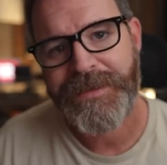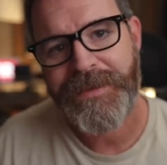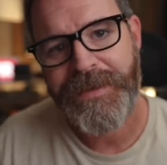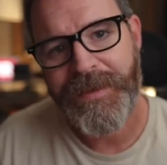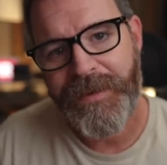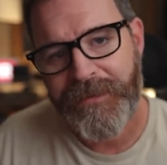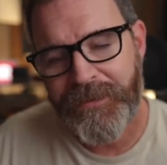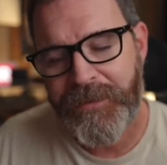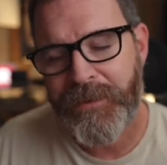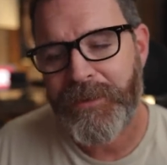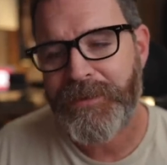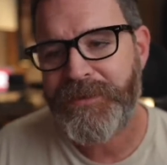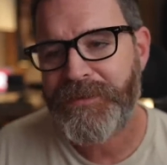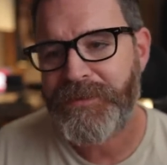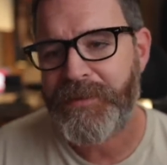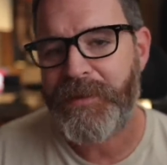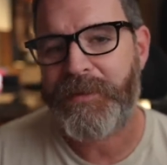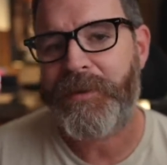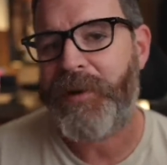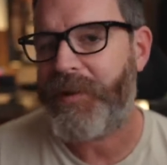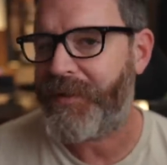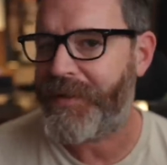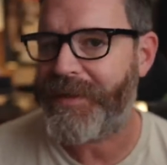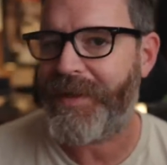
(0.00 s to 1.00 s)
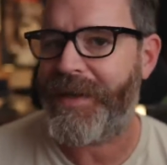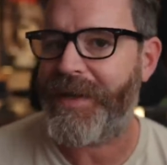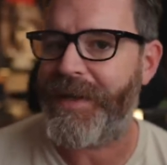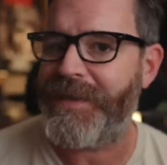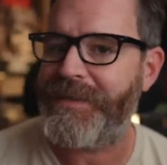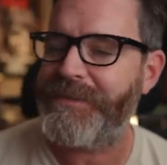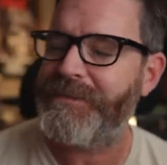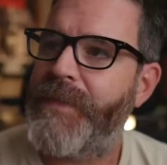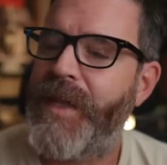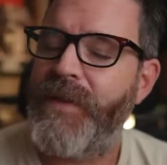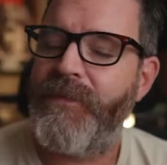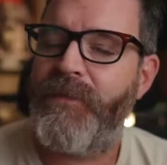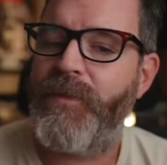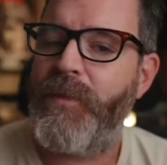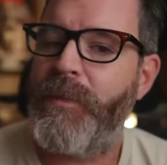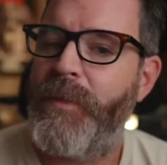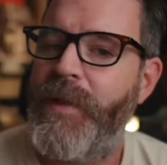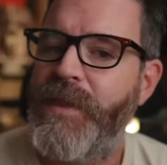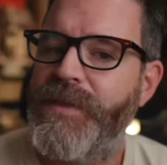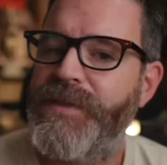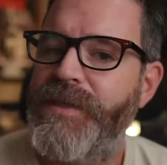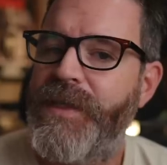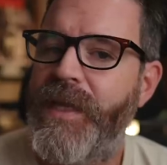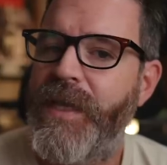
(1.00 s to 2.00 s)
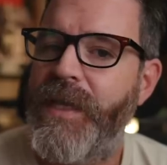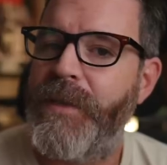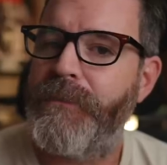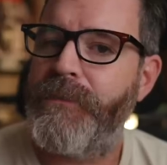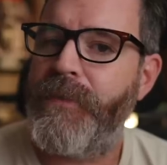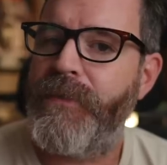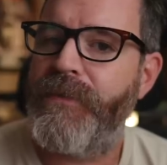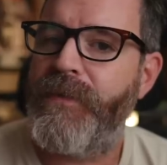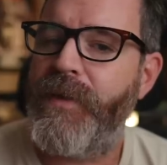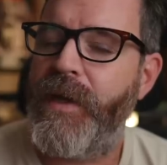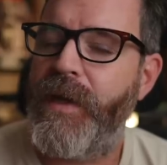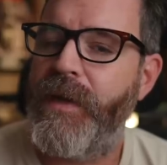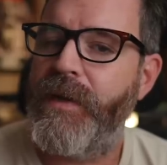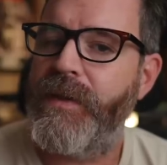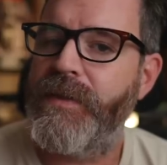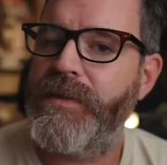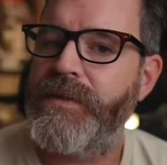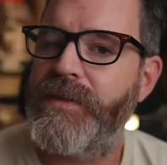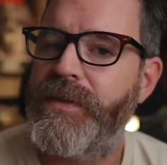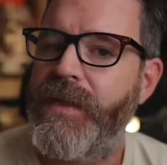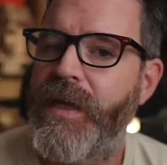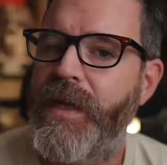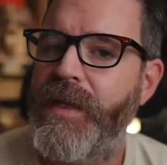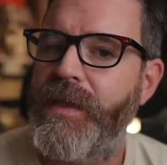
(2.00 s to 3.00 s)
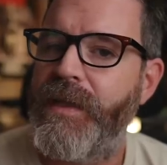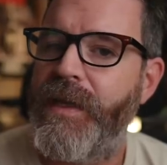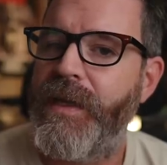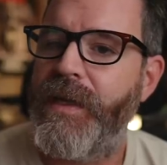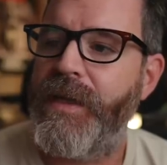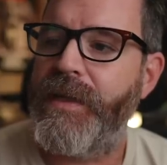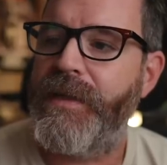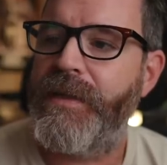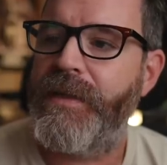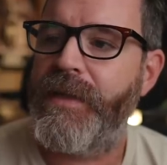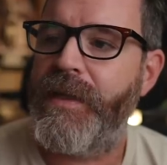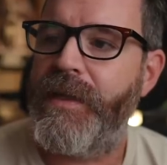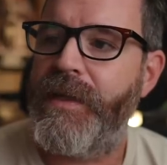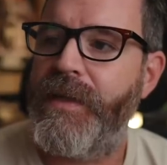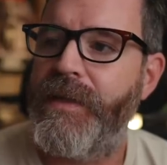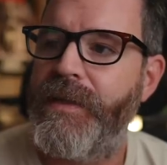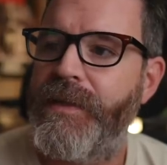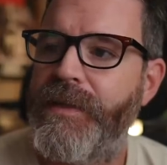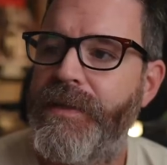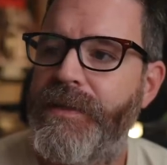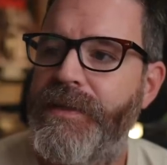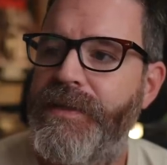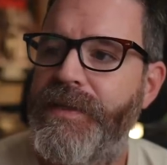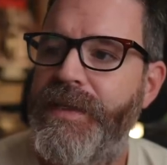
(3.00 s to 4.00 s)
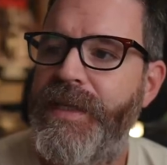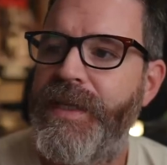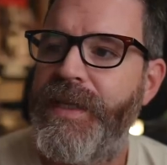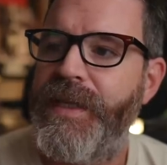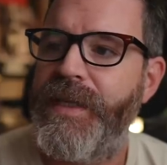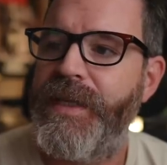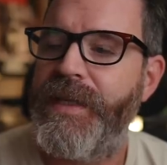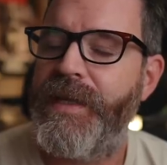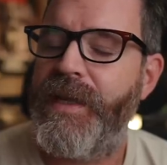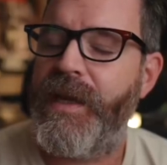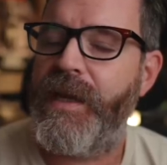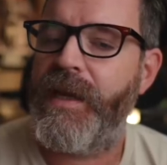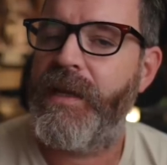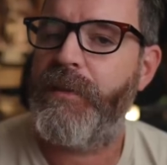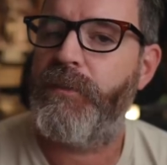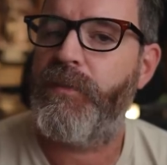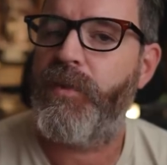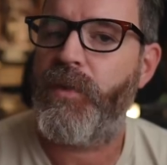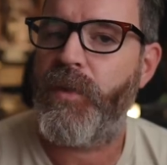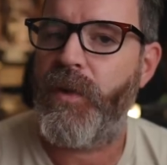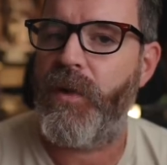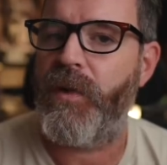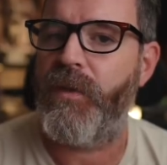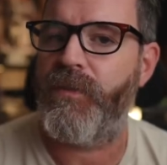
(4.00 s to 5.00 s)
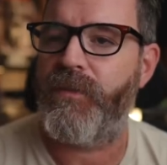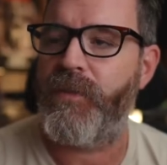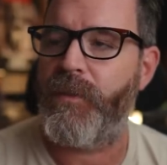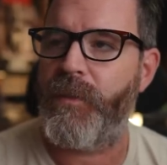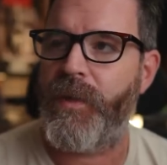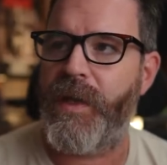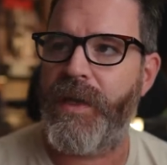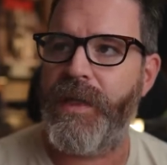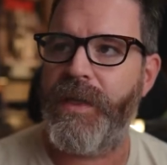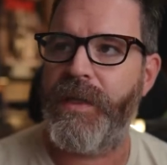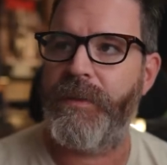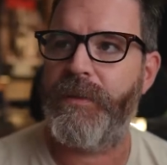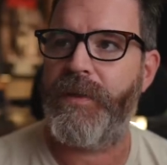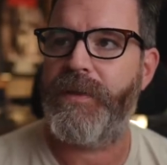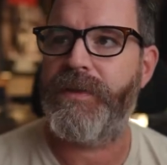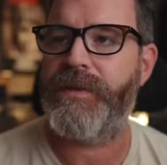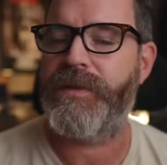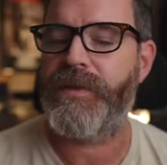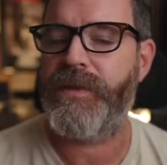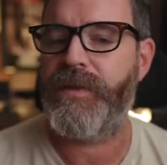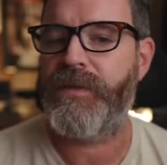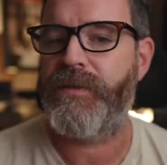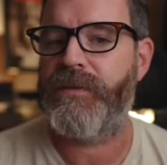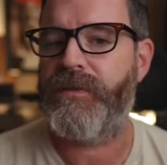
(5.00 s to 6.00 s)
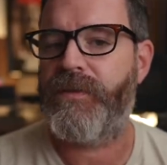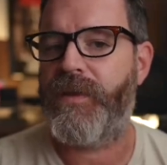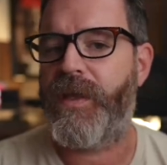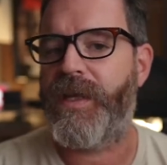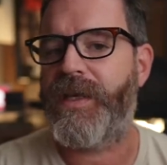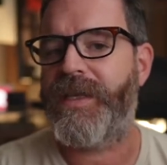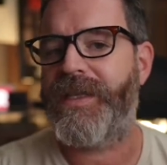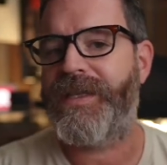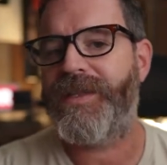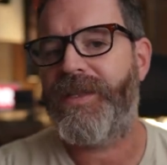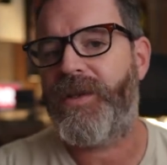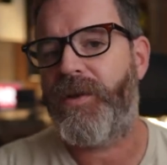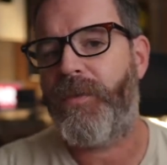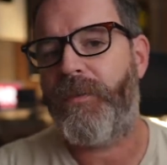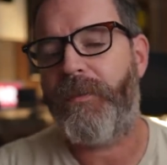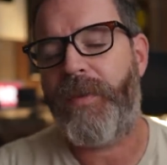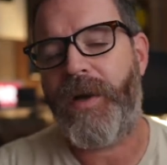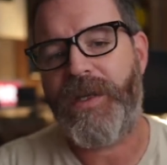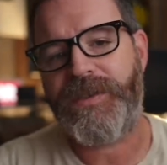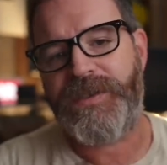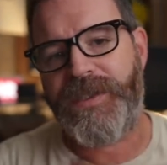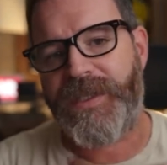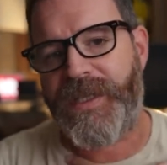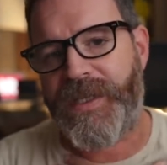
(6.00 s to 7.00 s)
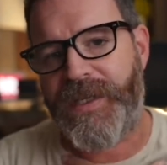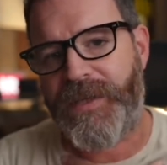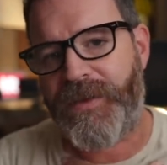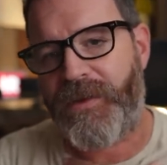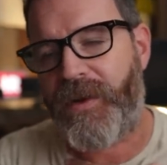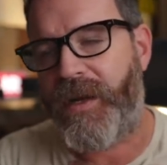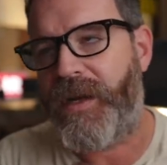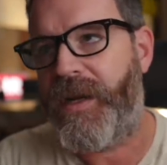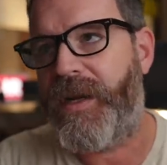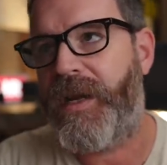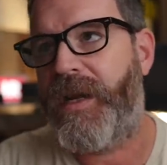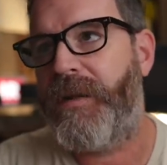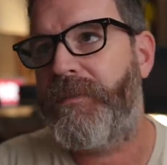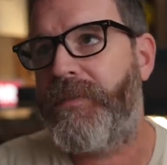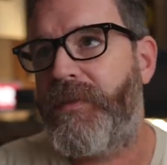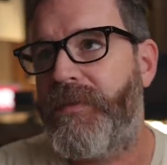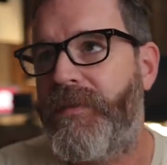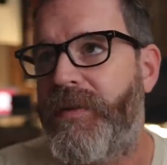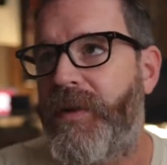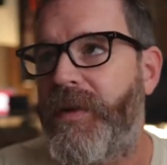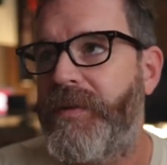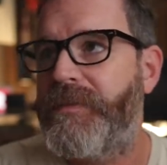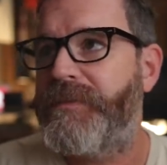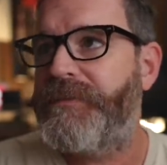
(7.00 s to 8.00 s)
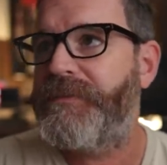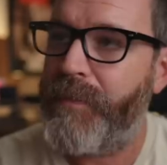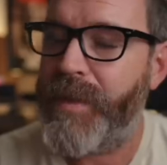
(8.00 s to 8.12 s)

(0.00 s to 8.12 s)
Of course we want that. And for budget amplifiers, I like the T9 Pro from IEMA too, for like a little budget integrated amplifier.